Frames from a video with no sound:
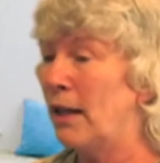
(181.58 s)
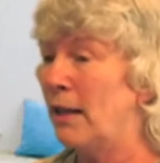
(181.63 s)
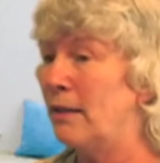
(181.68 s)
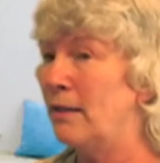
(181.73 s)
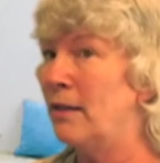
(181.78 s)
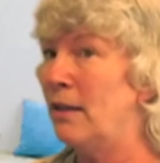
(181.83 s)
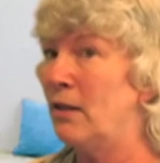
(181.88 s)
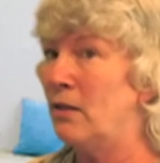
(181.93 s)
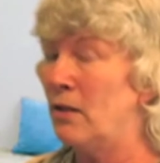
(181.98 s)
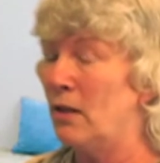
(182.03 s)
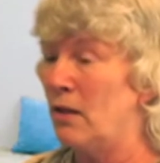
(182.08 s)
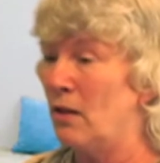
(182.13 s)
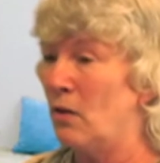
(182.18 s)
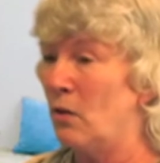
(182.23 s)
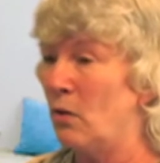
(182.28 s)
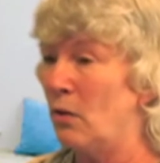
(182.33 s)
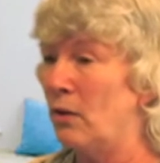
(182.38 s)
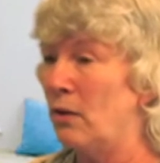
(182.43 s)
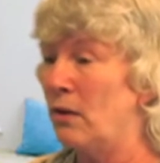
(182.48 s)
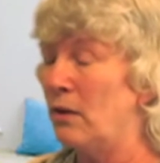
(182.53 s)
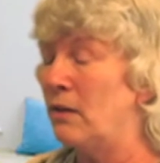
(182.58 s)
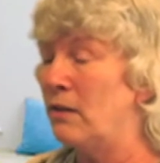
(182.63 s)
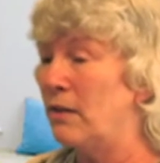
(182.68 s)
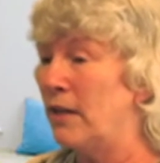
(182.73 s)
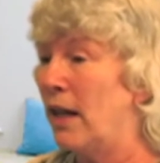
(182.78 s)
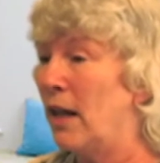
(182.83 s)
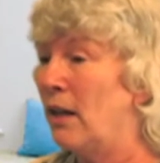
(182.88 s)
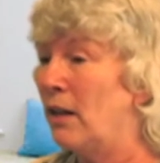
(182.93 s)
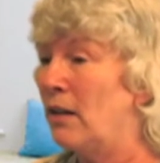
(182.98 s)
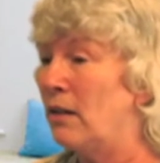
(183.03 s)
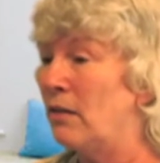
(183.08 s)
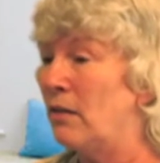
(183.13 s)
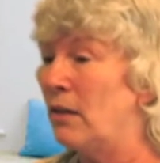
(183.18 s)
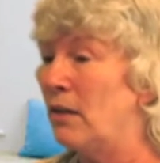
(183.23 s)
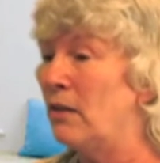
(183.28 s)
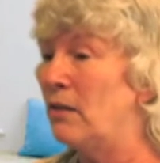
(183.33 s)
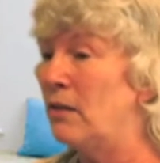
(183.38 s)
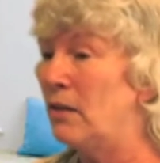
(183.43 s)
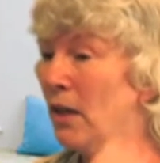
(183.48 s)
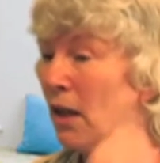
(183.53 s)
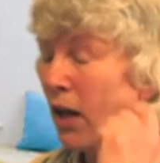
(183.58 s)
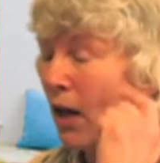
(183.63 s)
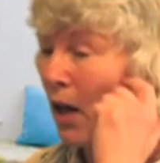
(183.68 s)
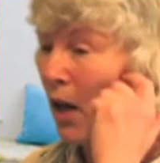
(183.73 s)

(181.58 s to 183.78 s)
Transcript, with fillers: I said, to the north and south of us.